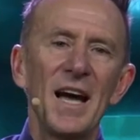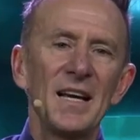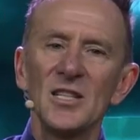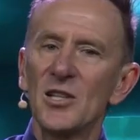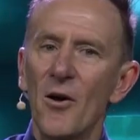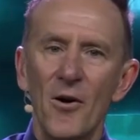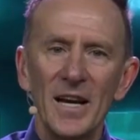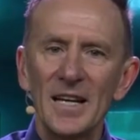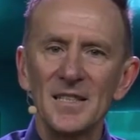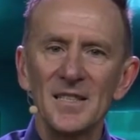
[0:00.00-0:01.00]
and his
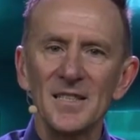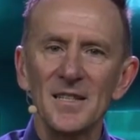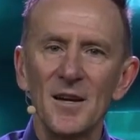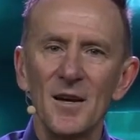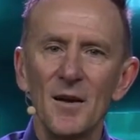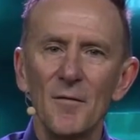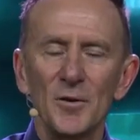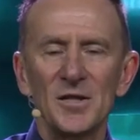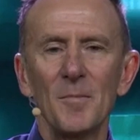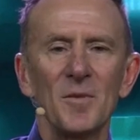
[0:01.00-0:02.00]
longings
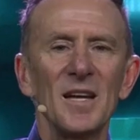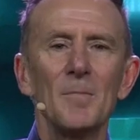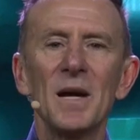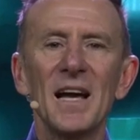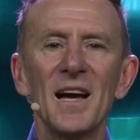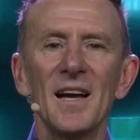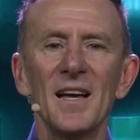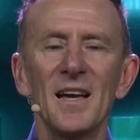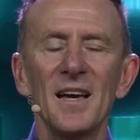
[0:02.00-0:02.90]
for something bigger.